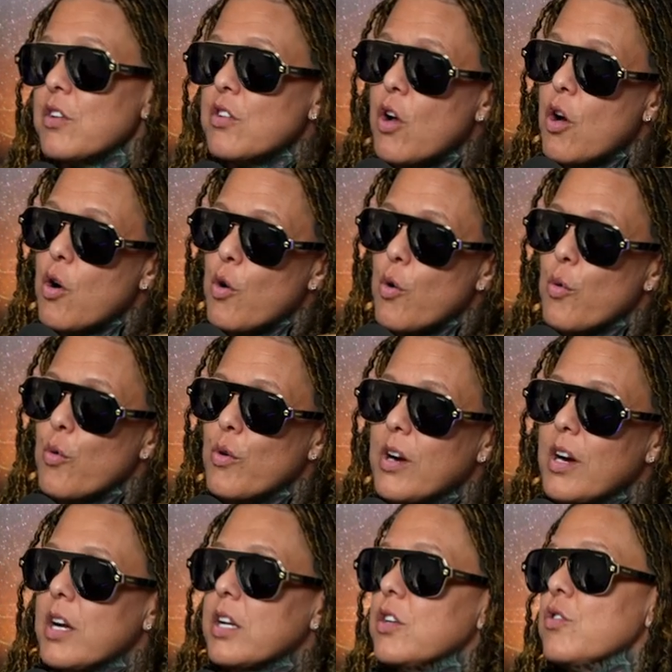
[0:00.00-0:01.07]
but no yeah.
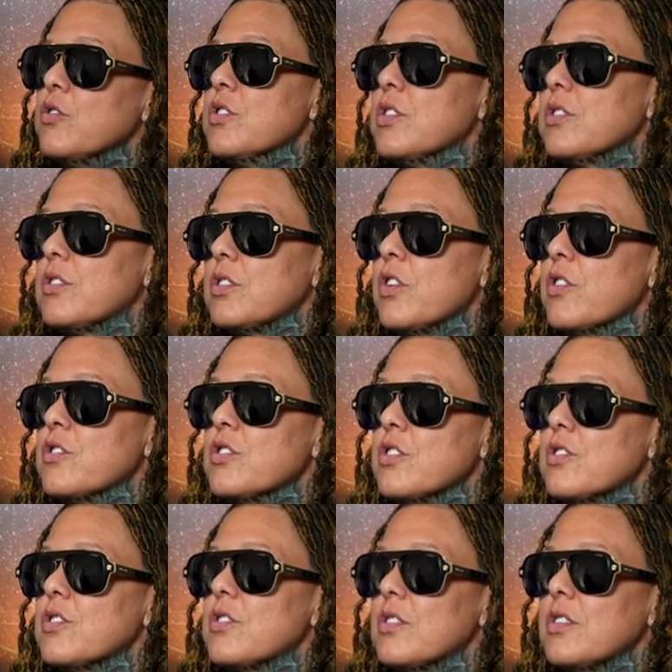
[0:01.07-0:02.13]
you just you're
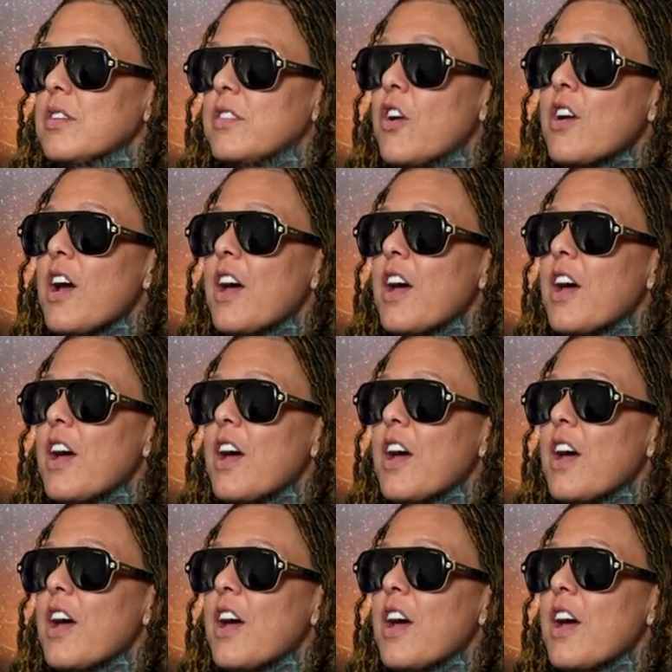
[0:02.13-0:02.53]
just they're